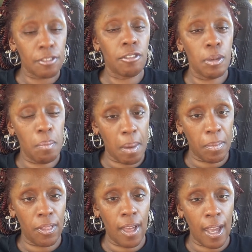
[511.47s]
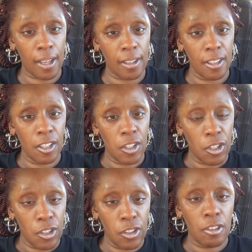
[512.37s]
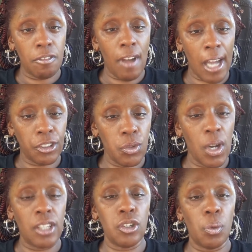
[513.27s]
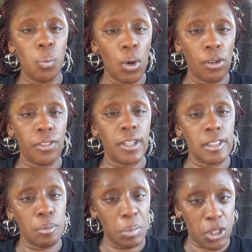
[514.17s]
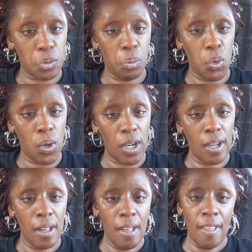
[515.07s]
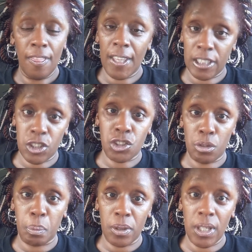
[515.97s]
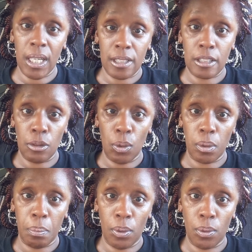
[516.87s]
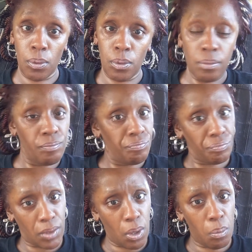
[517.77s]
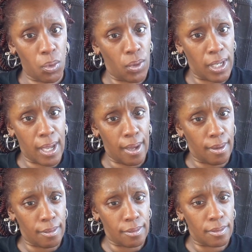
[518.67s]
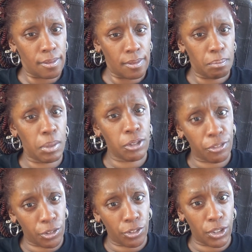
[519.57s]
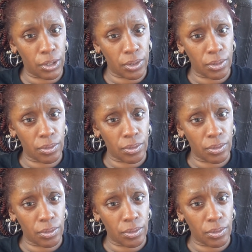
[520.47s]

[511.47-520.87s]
Remember that. Your value and your worth is much more than a stripper dancing on a pole. Come on now. Be for real.